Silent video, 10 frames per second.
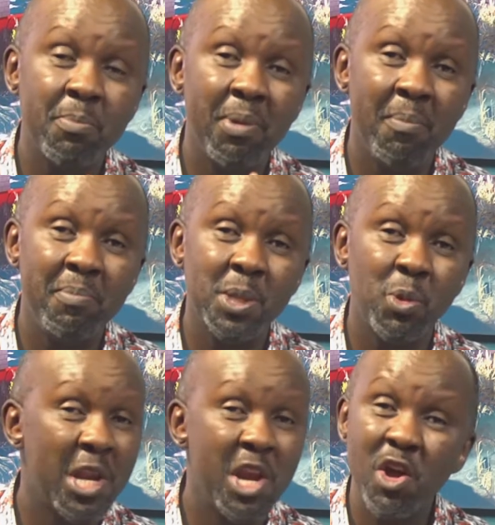babies
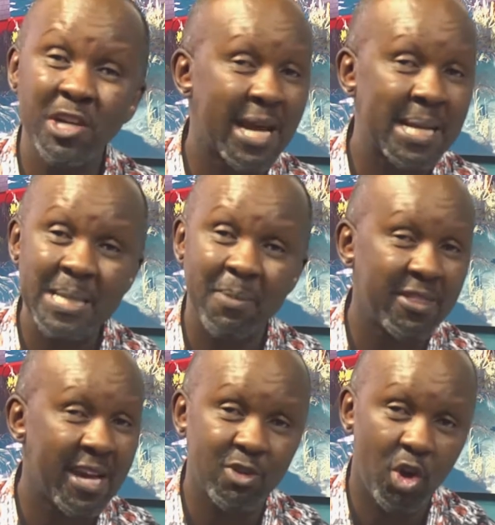will not accept
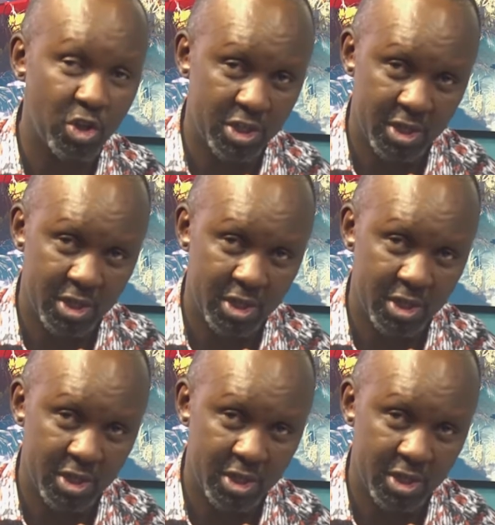that cot.